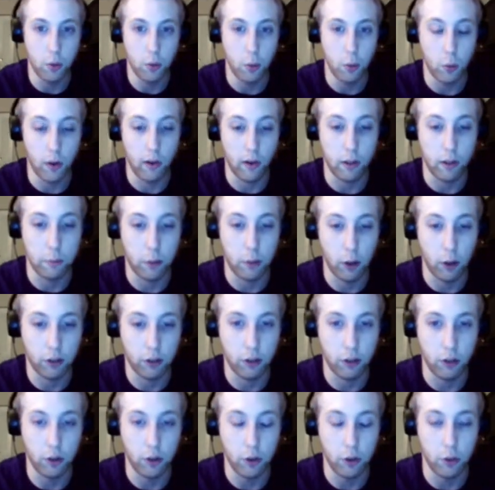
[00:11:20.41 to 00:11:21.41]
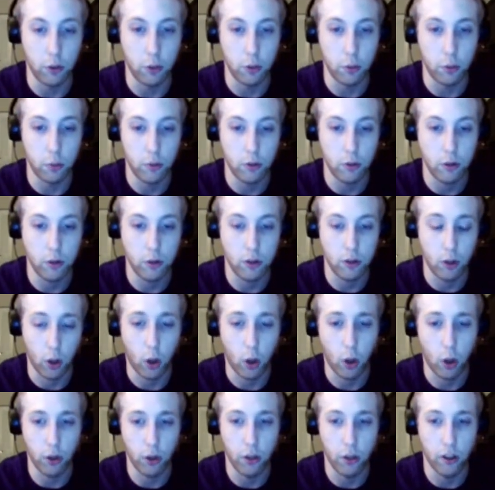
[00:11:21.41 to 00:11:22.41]
where the person who
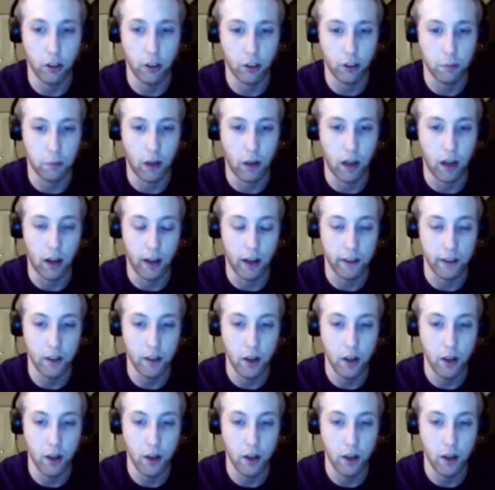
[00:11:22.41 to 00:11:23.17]
called the spot